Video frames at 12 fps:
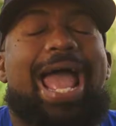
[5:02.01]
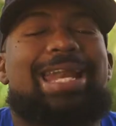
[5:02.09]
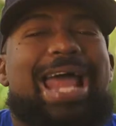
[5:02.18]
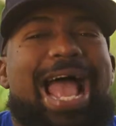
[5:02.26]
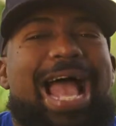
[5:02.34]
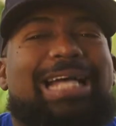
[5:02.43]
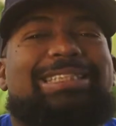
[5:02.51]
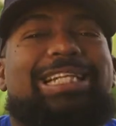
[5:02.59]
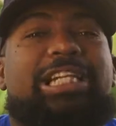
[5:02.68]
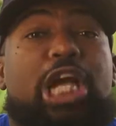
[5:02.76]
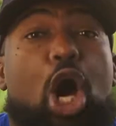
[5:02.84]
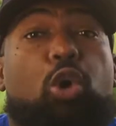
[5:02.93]
and
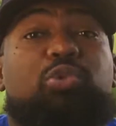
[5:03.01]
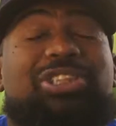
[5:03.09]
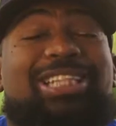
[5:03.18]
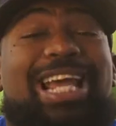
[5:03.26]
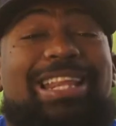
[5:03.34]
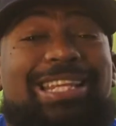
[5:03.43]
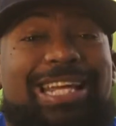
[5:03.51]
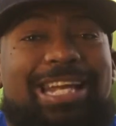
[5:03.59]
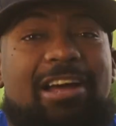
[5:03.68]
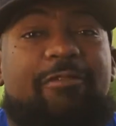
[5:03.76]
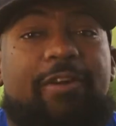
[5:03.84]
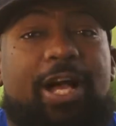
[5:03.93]
hasn't coached in the
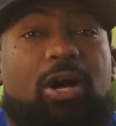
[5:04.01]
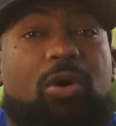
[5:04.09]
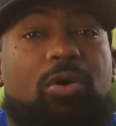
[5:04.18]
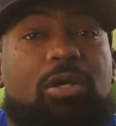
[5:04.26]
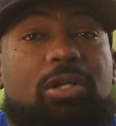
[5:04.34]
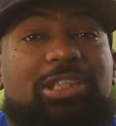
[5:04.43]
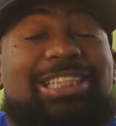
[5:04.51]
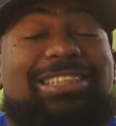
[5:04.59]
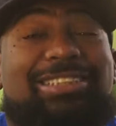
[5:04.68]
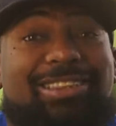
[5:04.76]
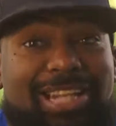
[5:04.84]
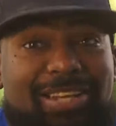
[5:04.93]
NFL
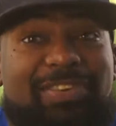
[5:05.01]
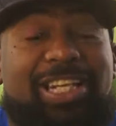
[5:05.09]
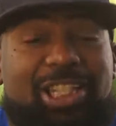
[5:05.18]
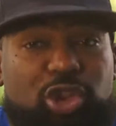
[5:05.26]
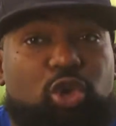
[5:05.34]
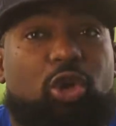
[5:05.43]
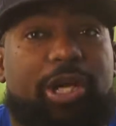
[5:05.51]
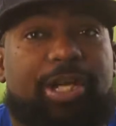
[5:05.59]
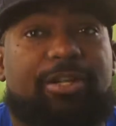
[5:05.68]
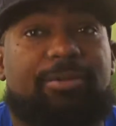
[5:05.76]
since leaving Detroit.